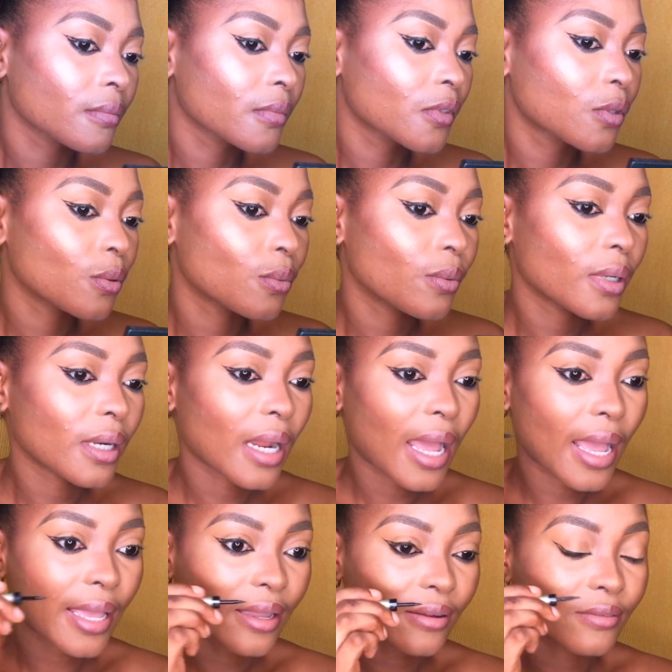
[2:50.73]
To what
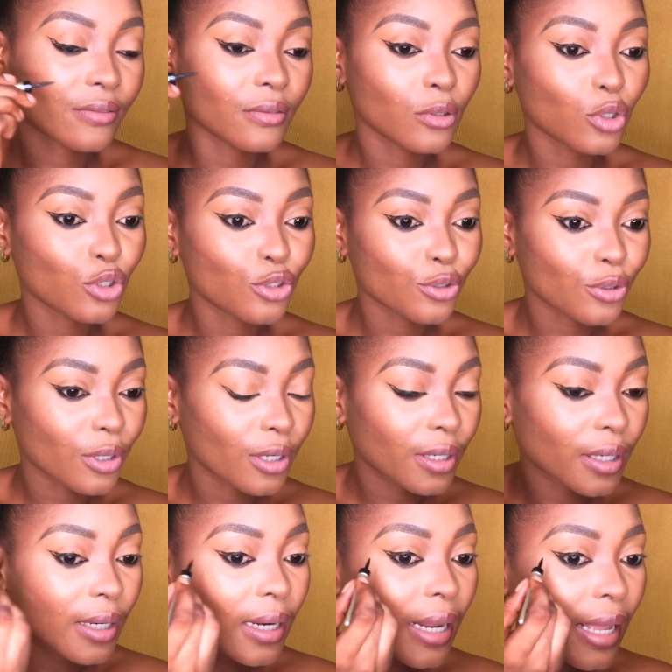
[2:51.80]
I have
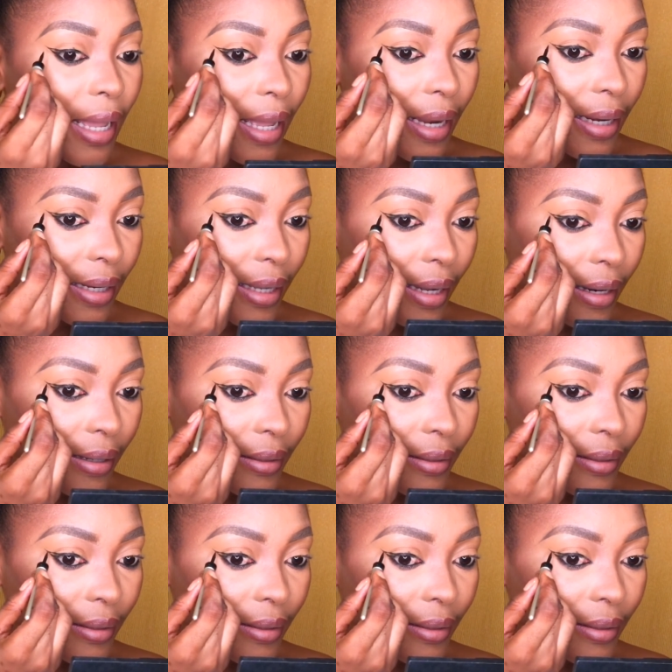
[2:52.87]
drawn earlier.